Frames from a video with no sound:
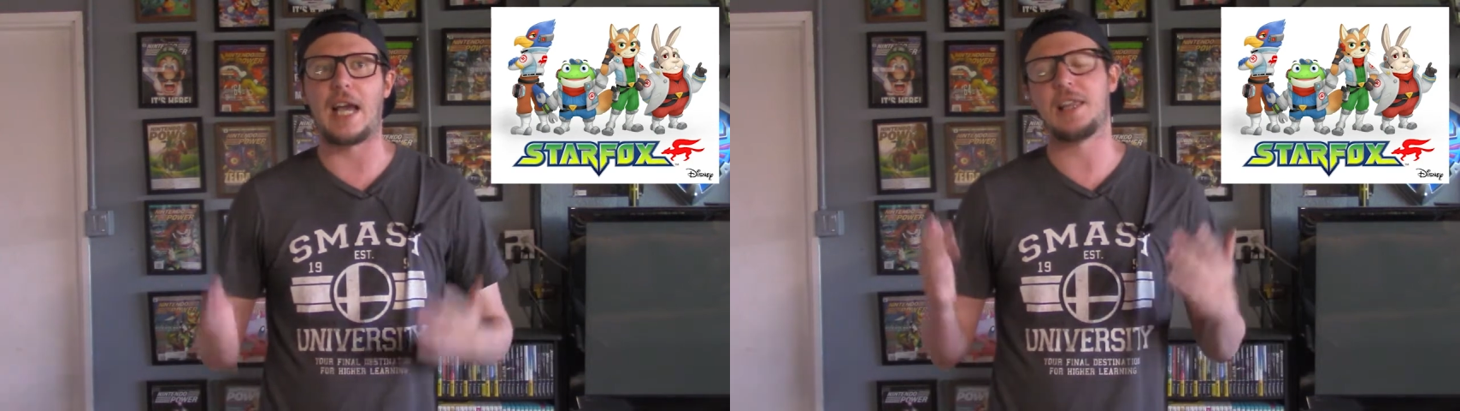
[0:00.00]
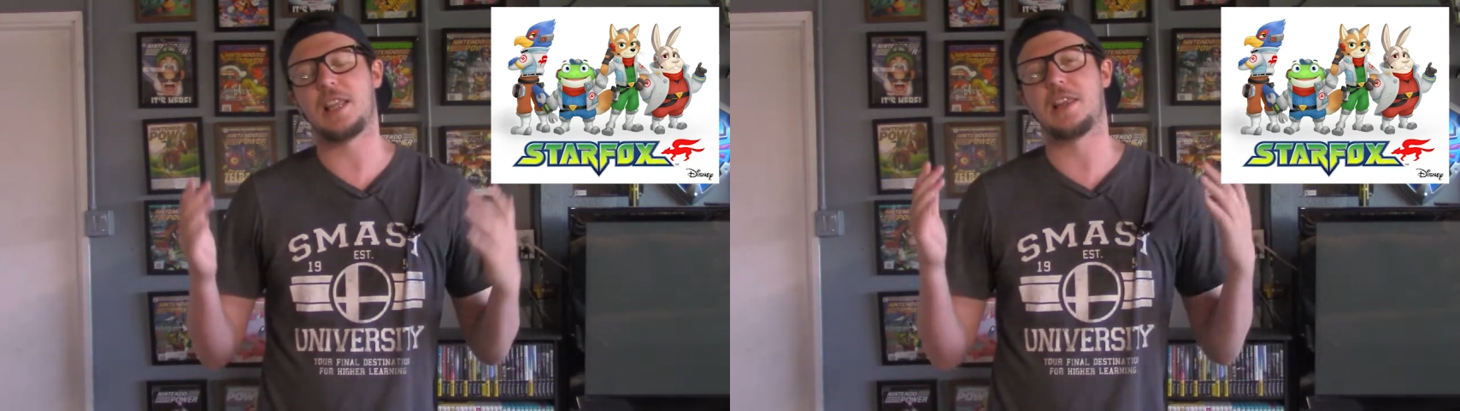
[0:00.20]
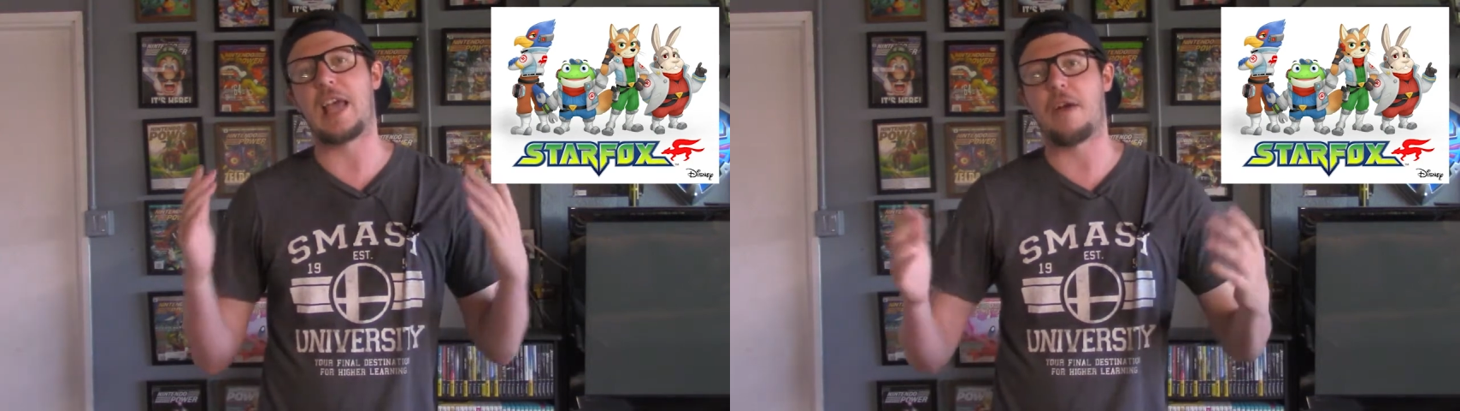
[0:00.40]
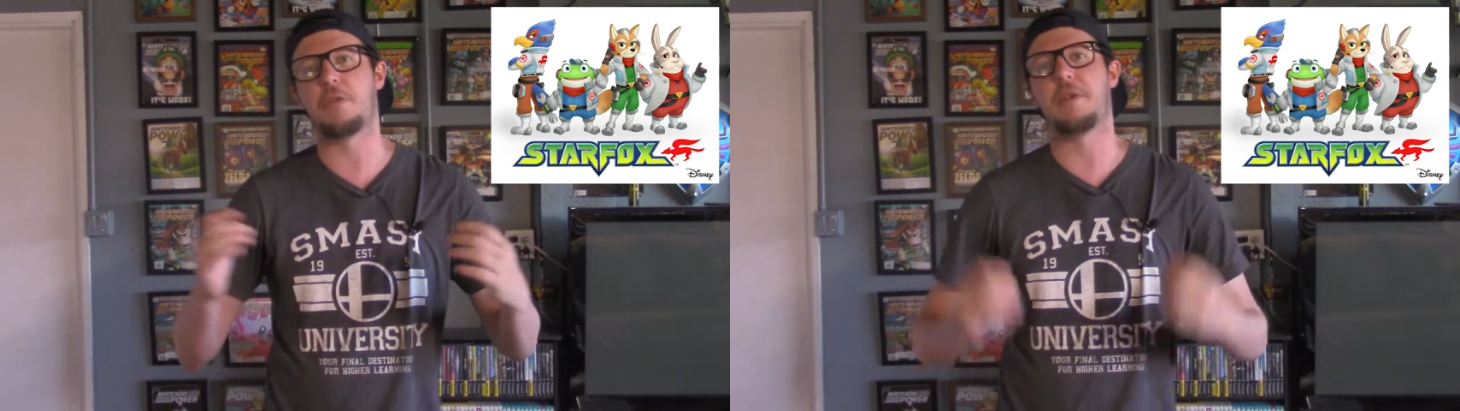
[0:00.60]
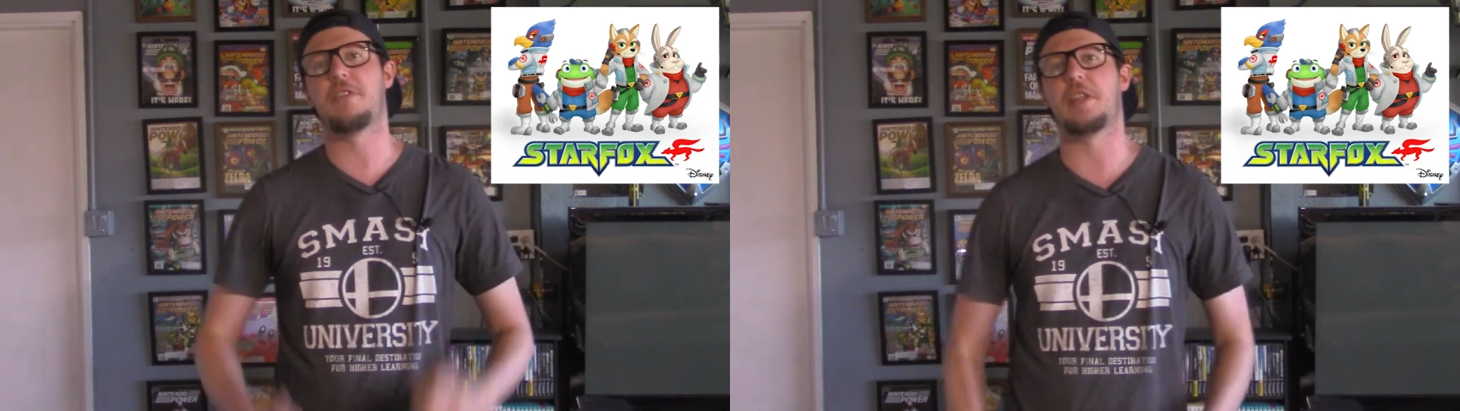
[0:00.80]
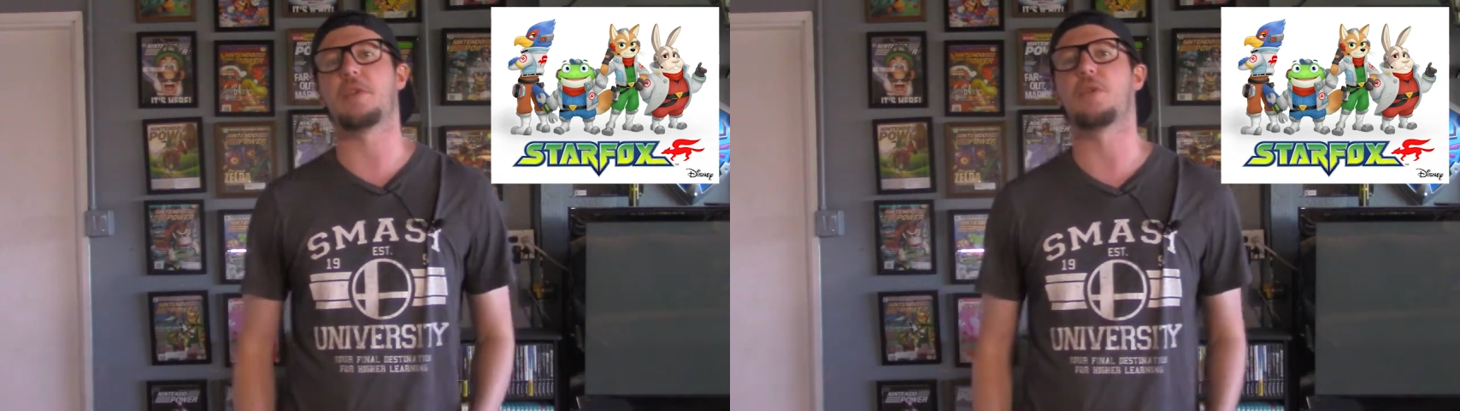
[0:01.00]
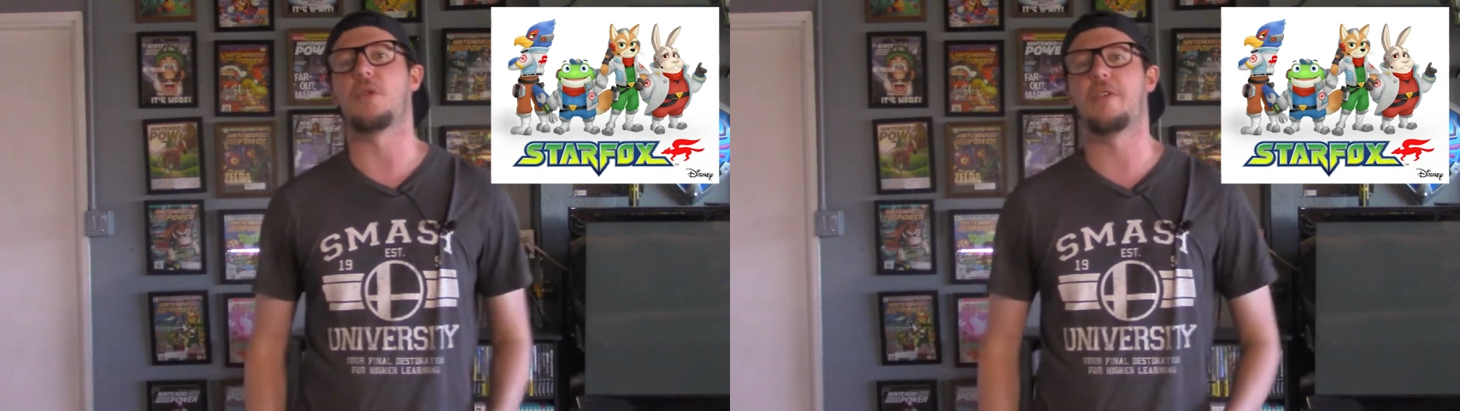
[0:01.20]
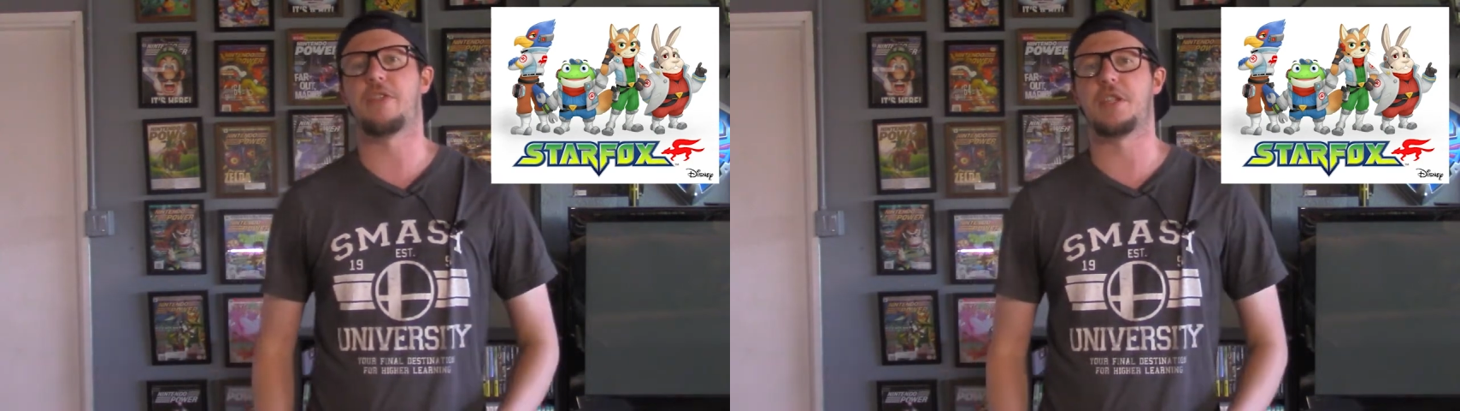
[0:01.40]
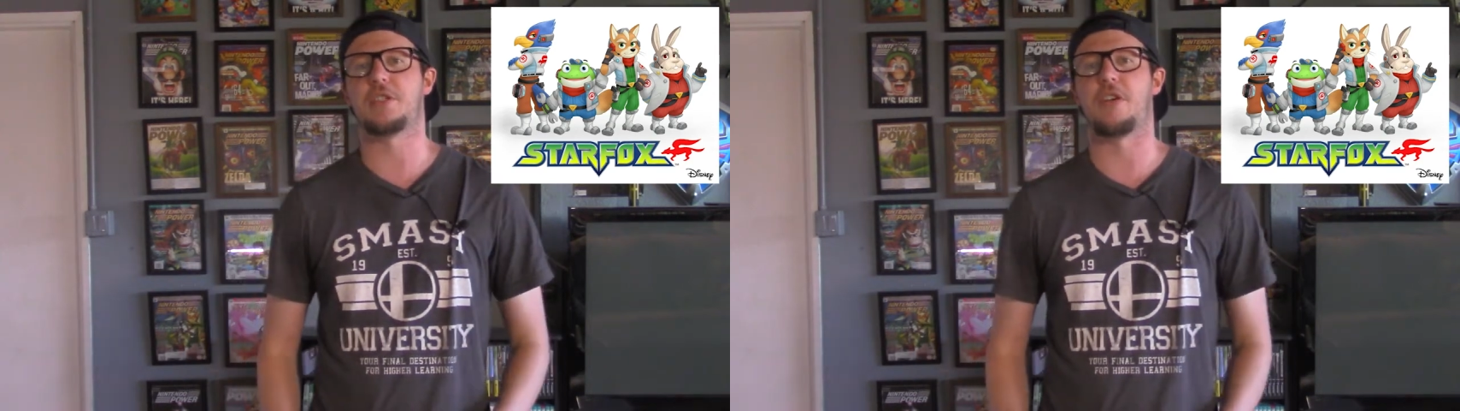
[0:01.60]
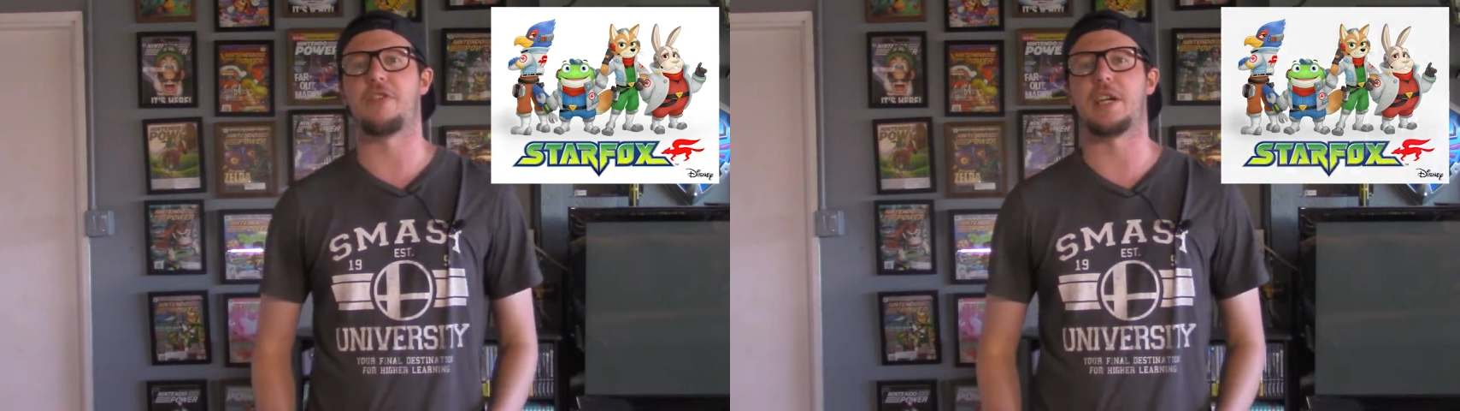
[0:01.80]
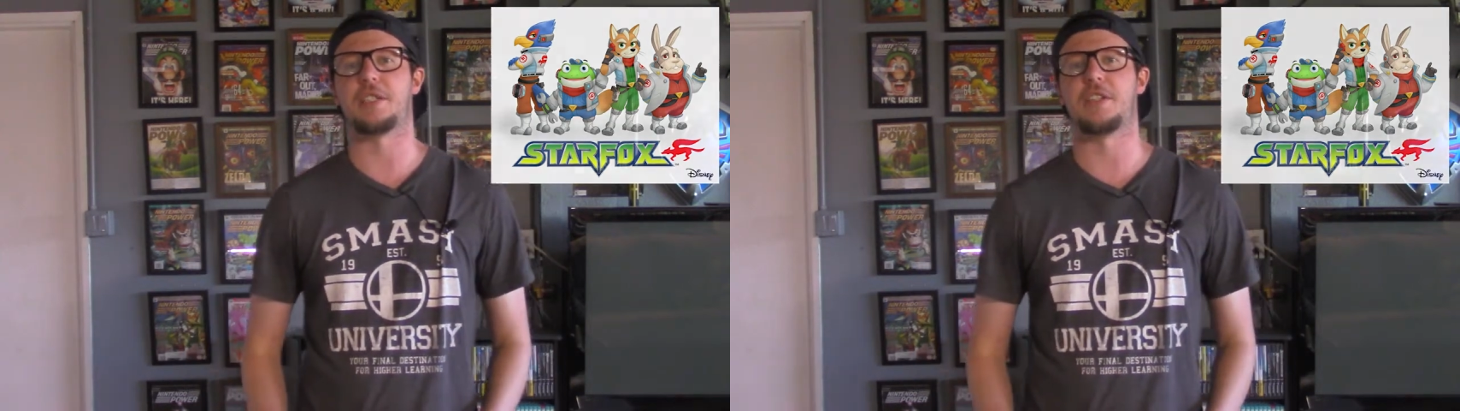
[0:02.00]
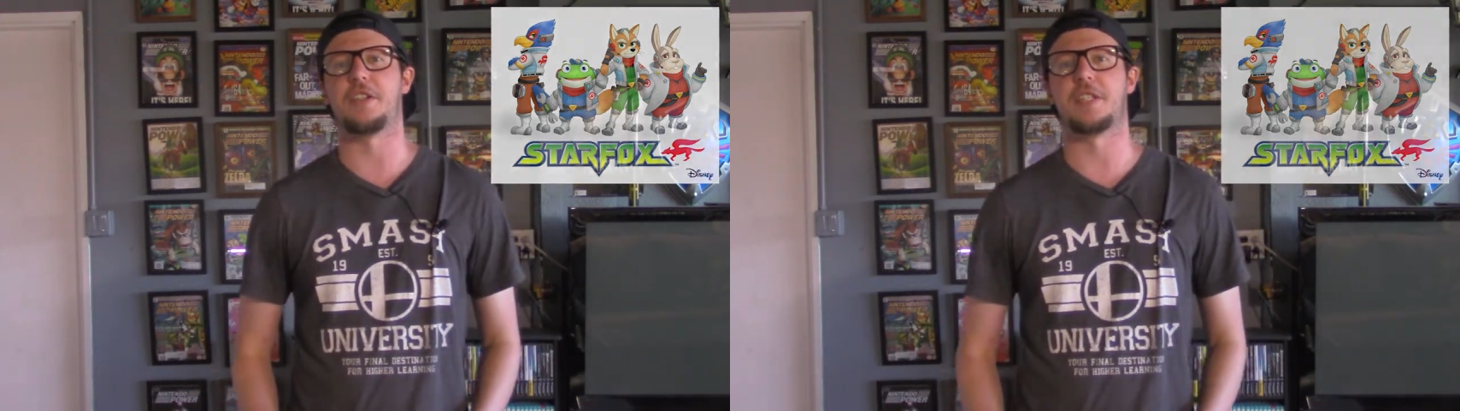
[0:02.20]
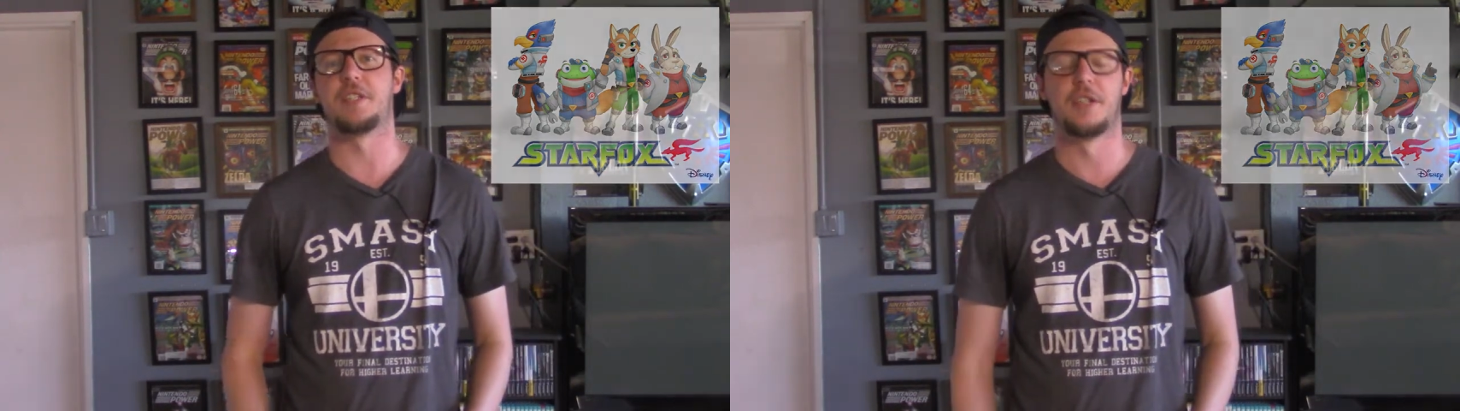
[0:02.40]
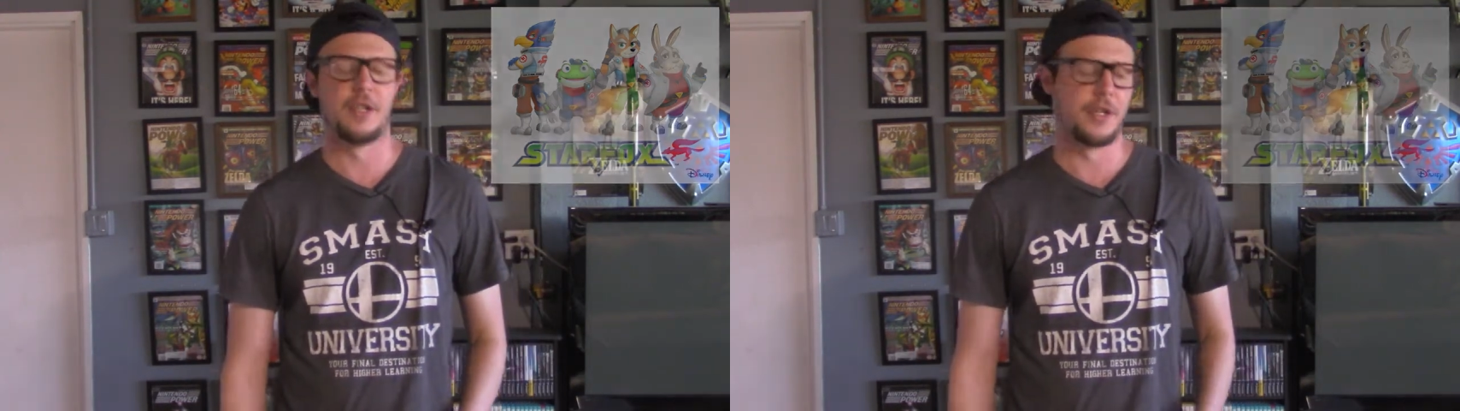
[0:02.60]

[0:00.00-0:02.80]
I think that would be really cool for the Star Fox series.